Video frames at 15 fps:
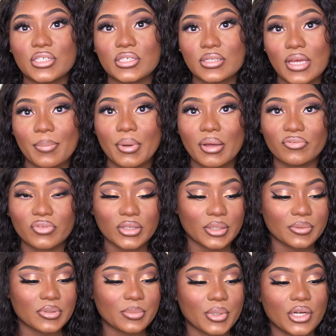To top off the
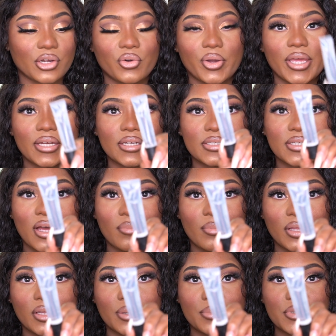lips, I'm gonna go ahead and top
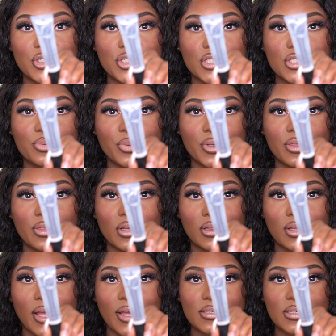my lips just with the
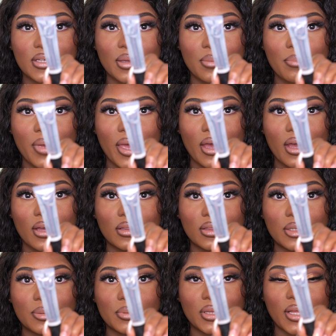classic M A C
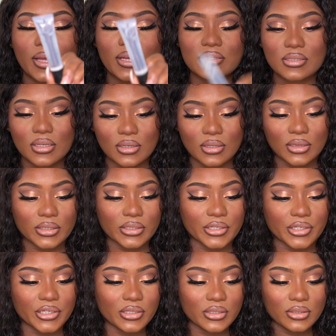lip glass in
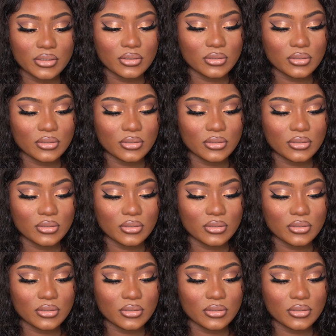clear.